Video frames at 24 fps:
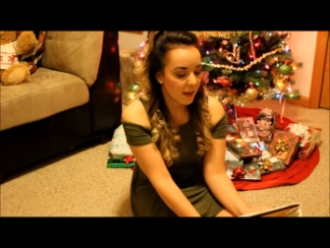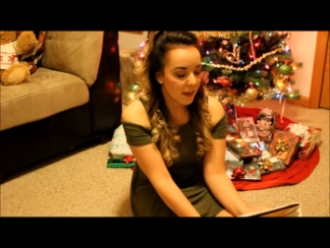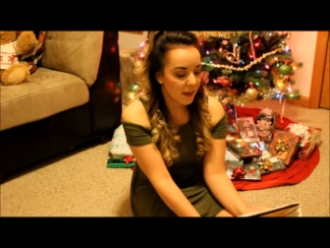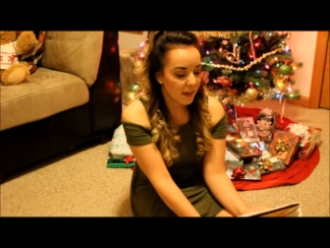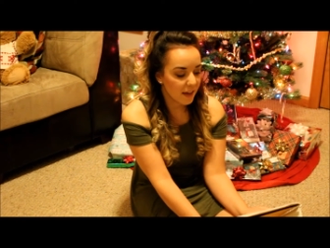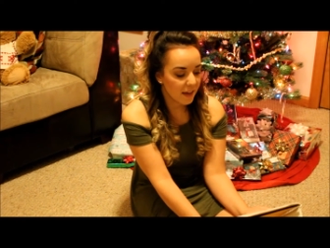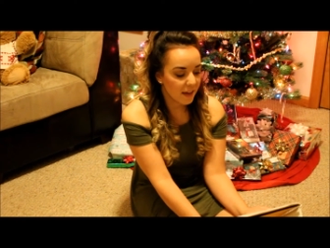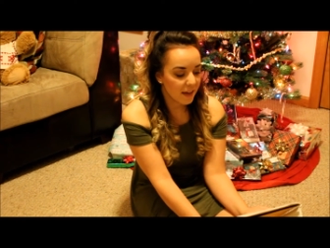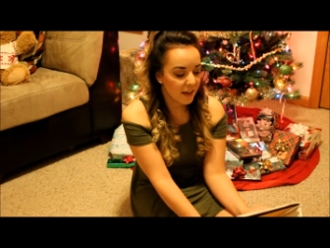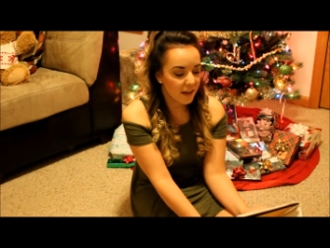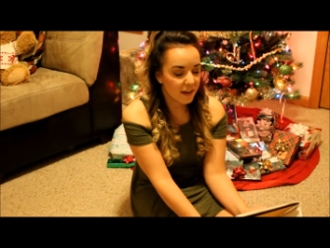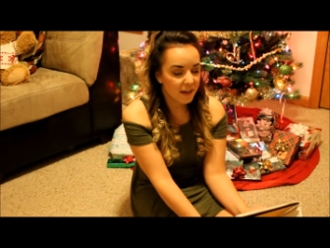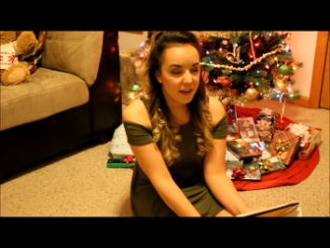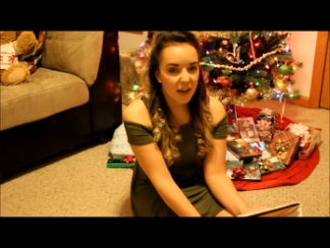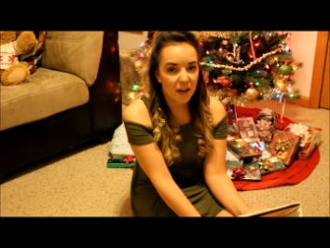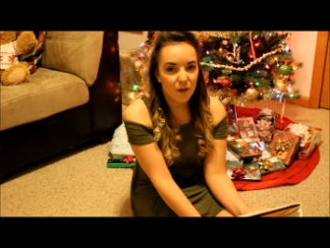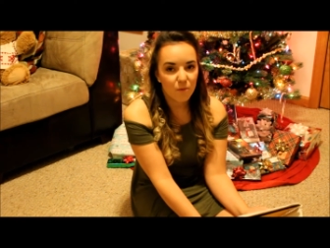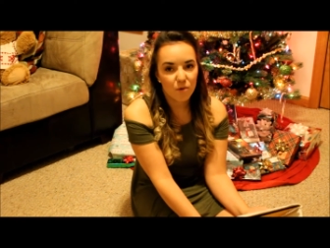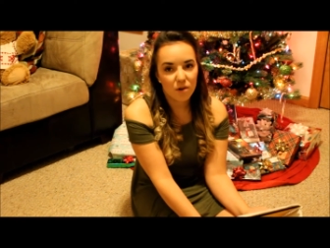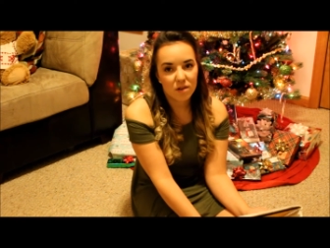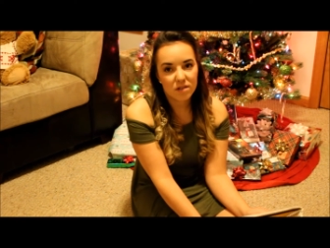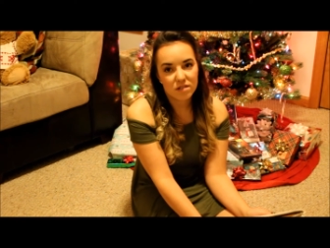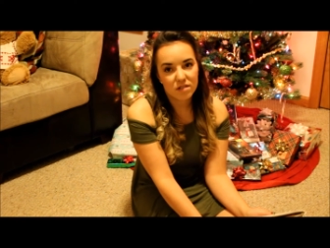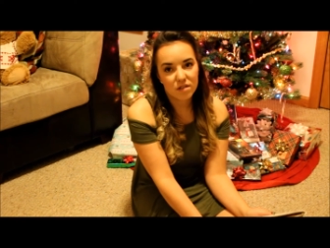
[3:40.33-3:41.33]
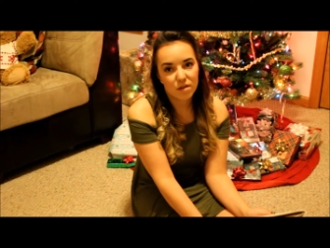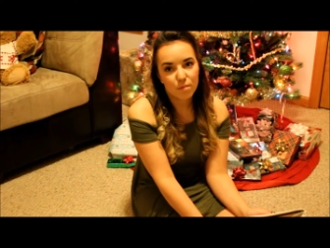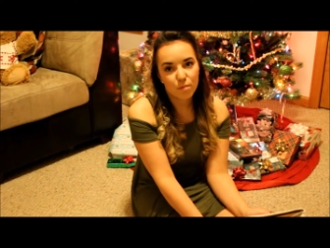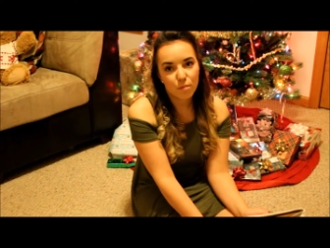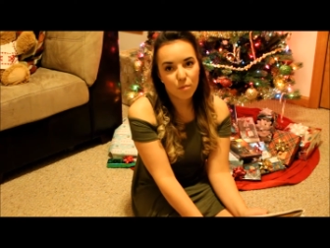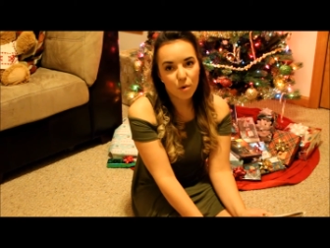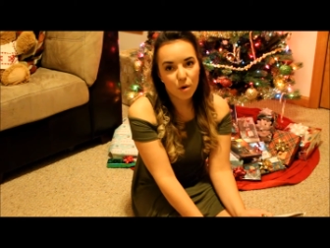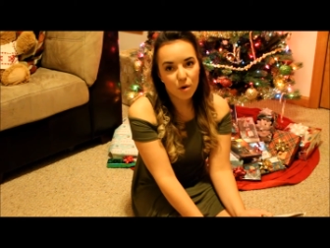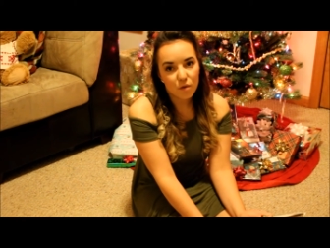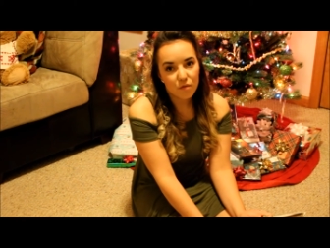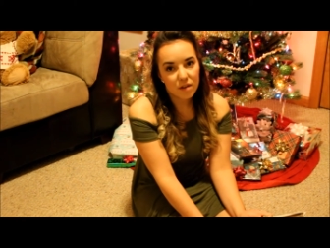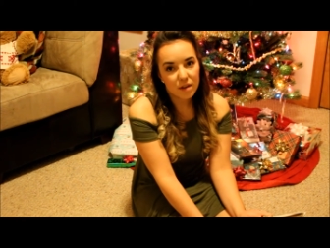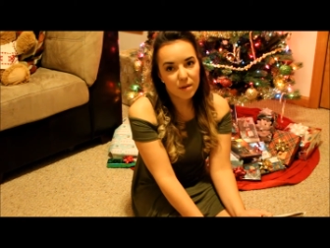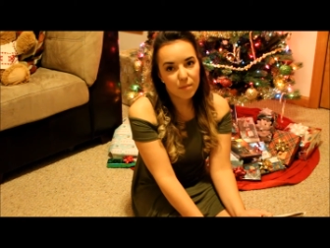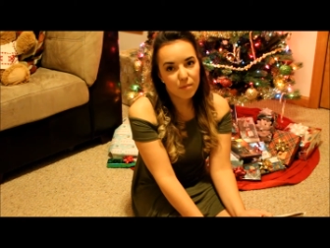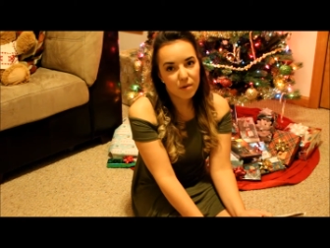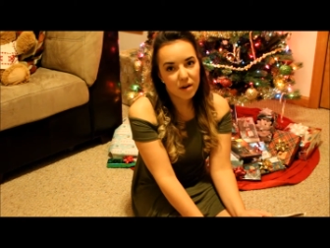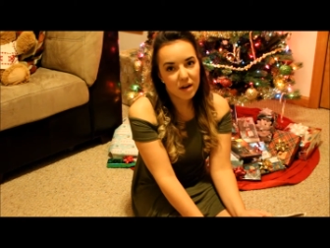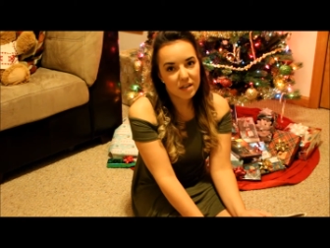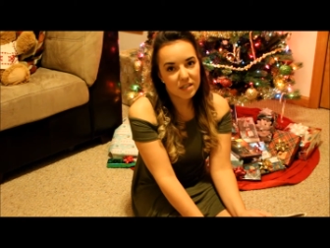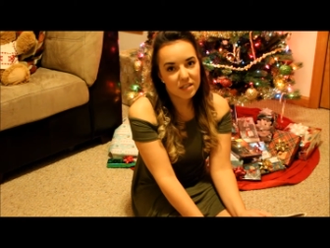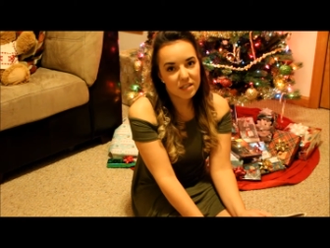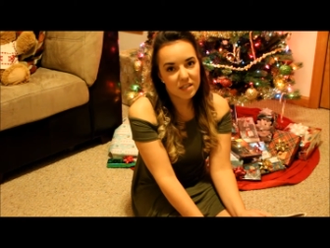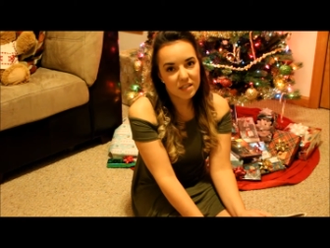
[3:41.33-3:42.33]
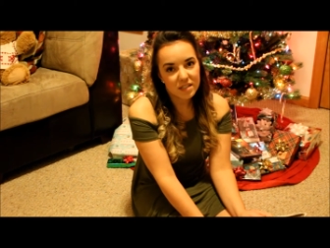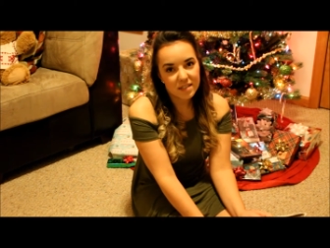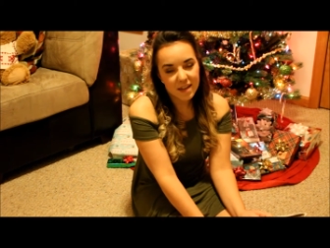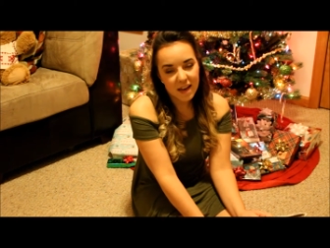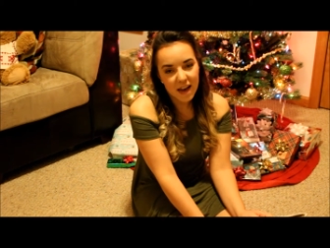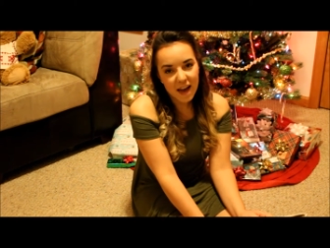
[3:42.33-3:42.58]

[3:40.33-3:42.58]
and I want some Morphe brushes.